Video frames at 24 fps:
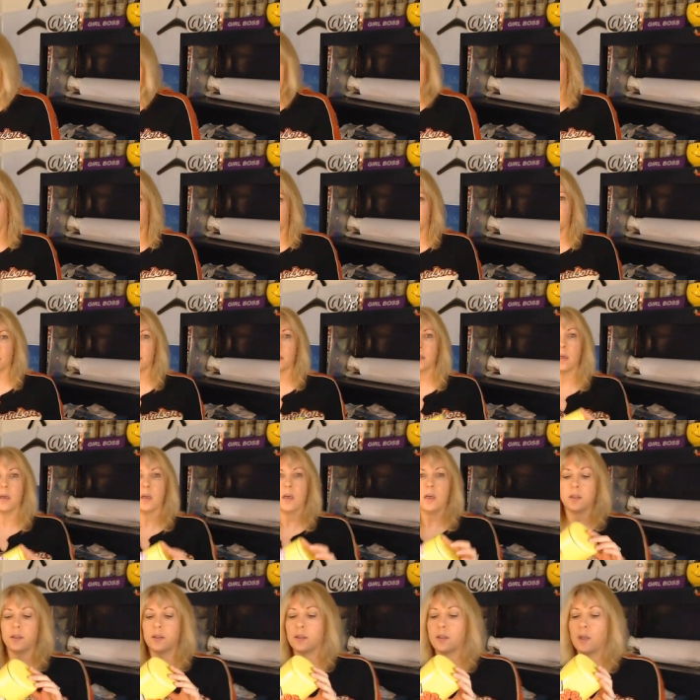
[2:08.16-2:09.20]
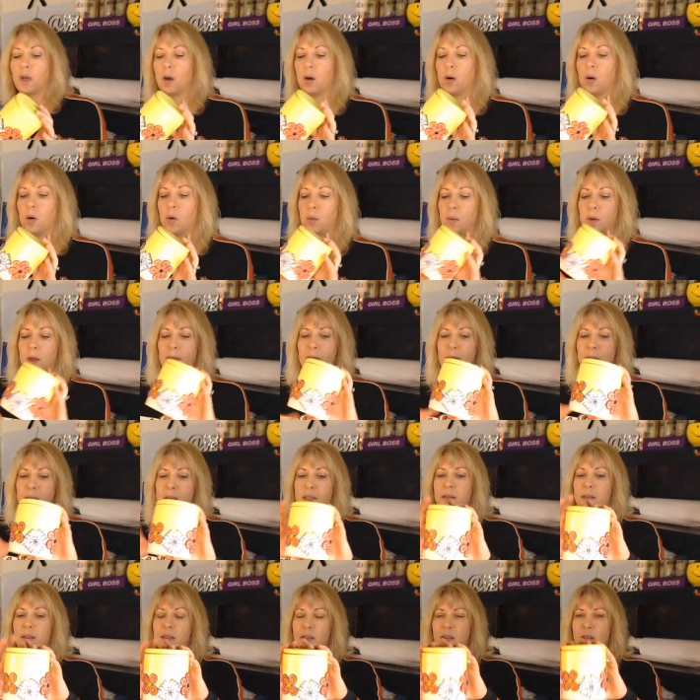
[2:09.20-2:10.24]
with this. So
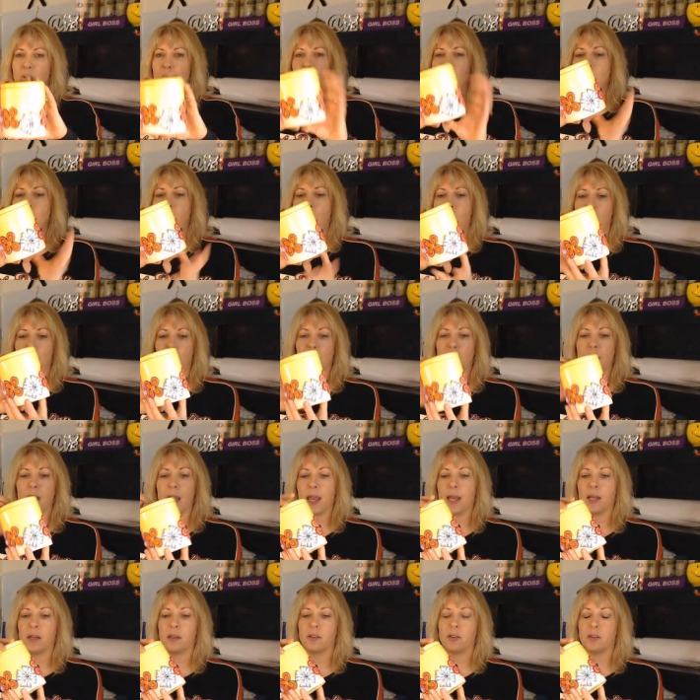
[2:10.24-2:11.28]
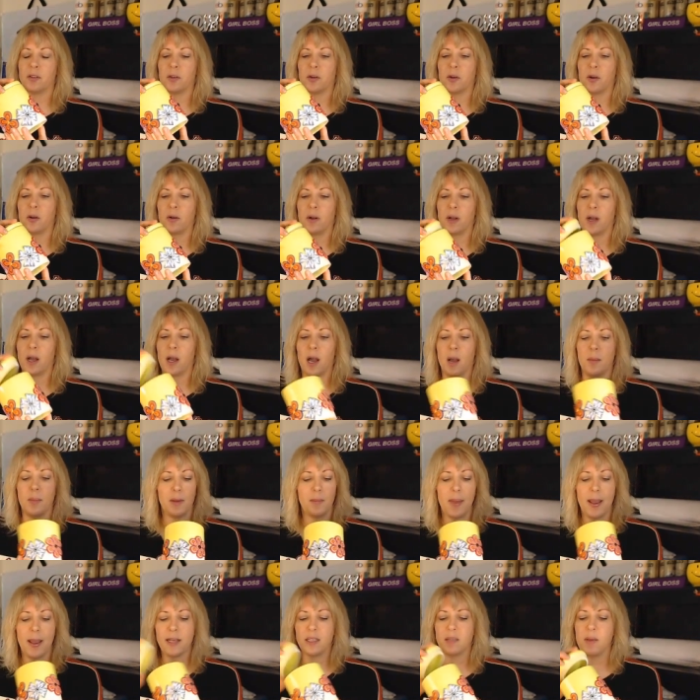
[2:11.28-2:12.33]
this is a modern canister. Um,
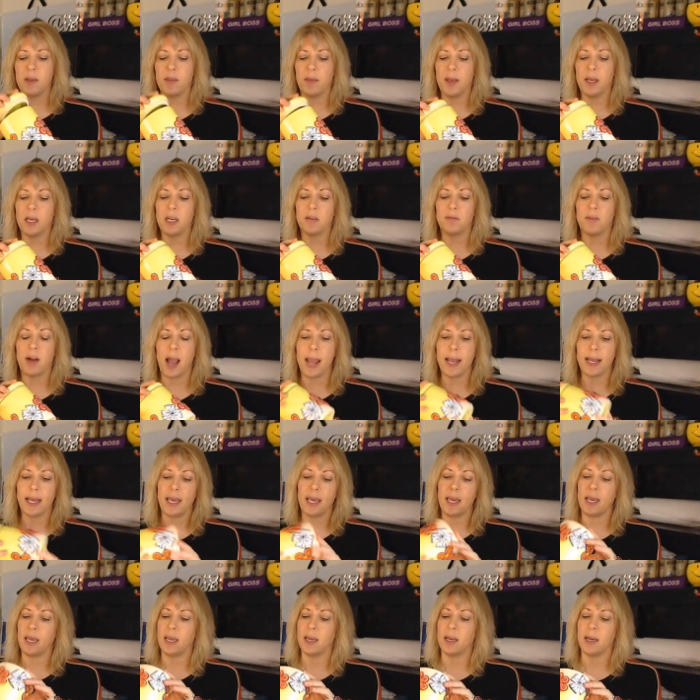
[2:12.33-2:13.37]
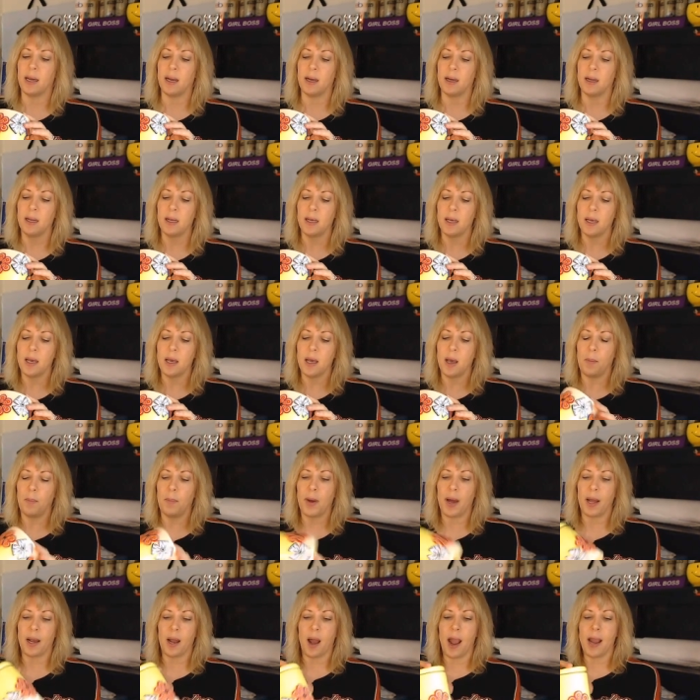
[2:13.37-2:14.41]
it makes me think of IKEA,
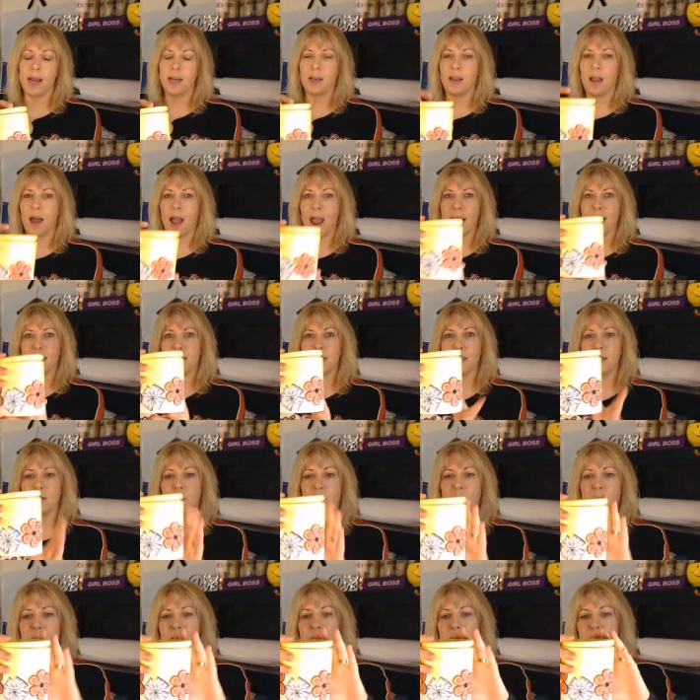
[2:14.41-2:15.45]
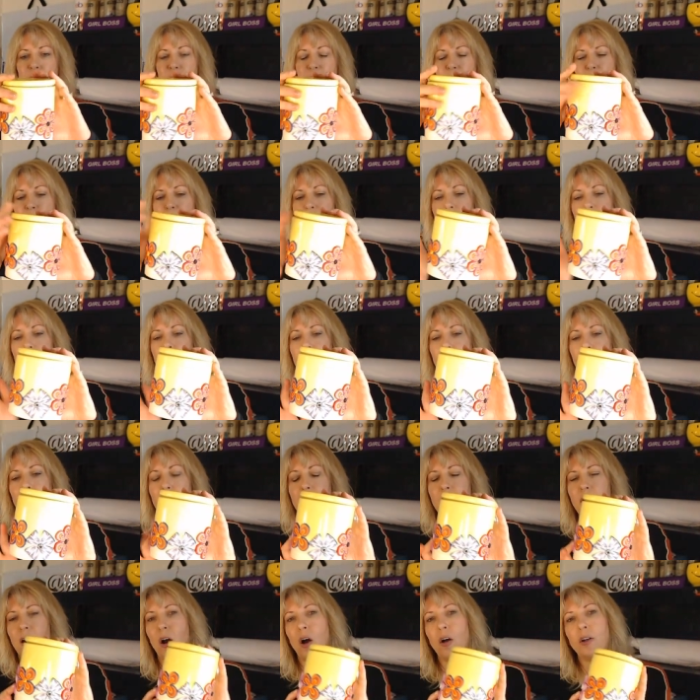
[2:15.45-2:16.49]
but I liked it with the,
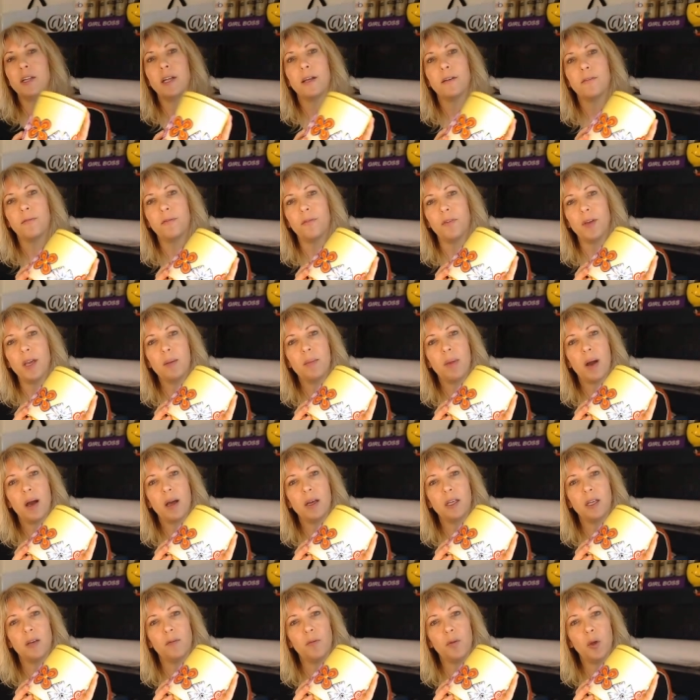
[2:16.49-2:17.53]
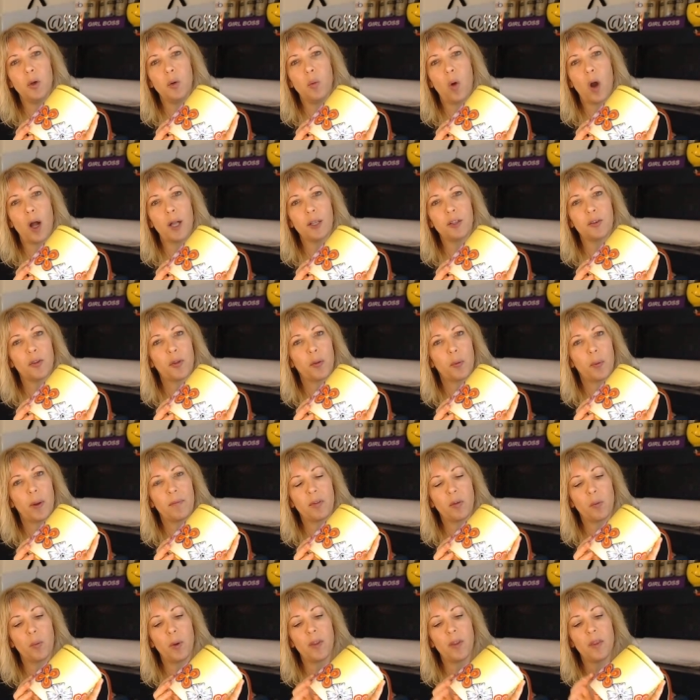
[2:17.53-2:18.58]
I called it Fema. If you watch
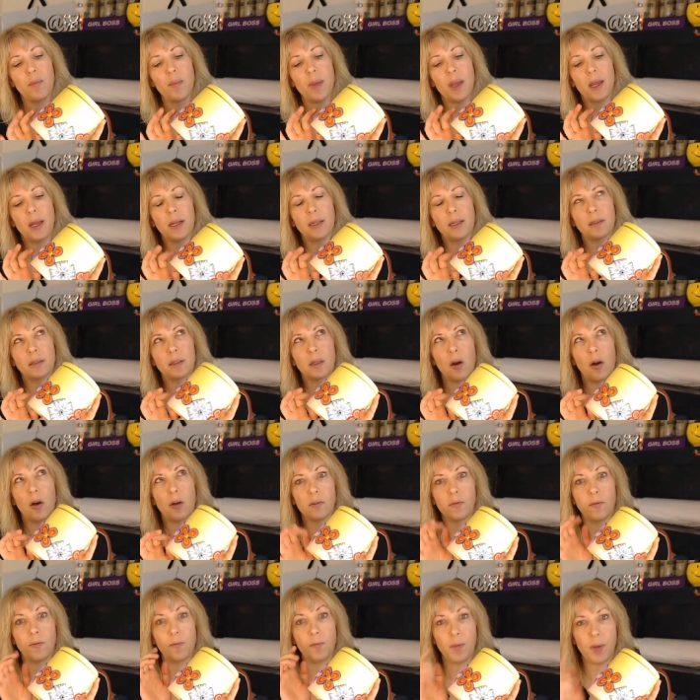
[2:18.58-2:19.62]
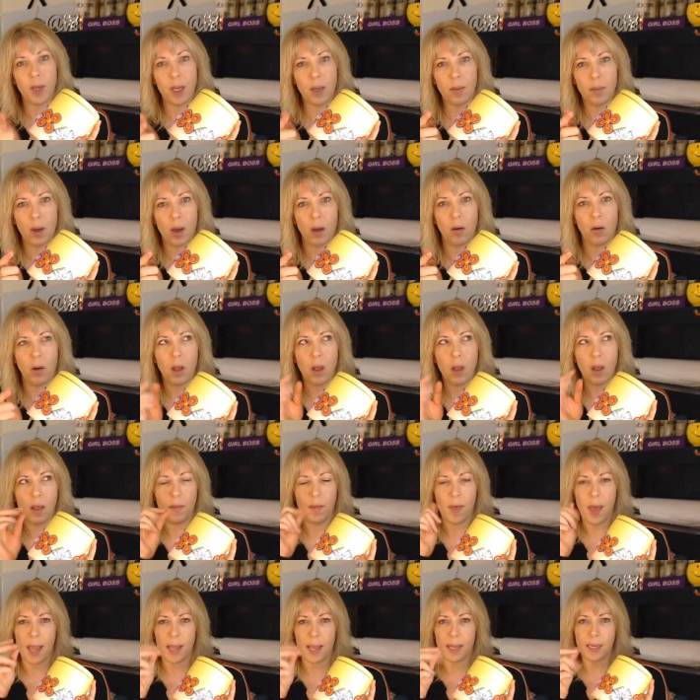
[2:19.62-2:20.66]
Thrift with me, it's called FIMO,
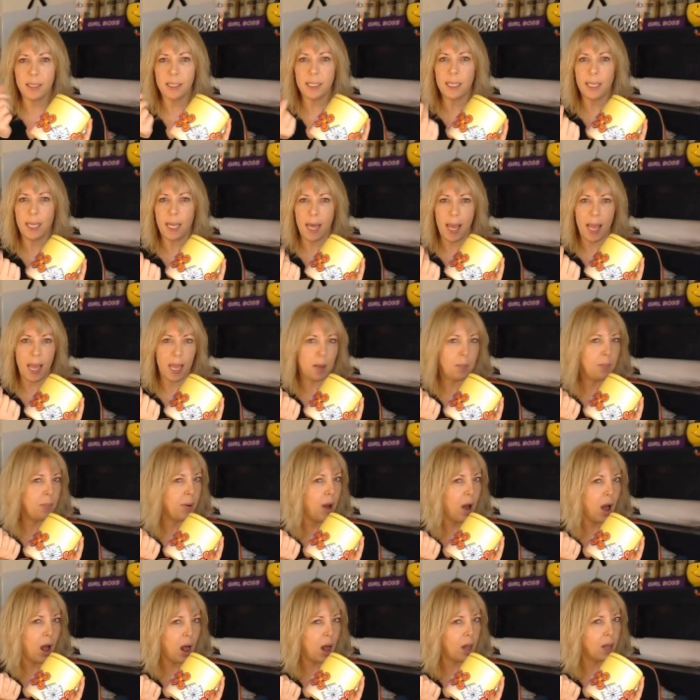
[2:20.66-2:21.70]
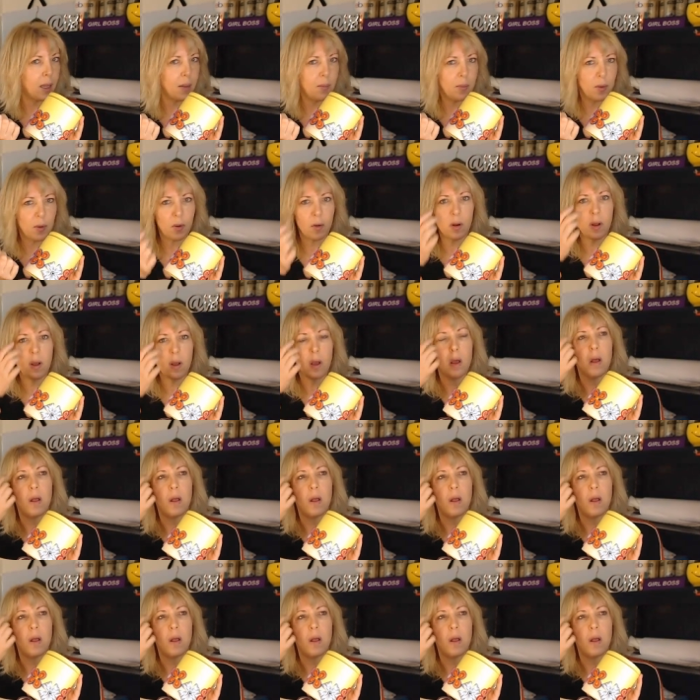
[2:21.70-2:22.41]
that clay polymer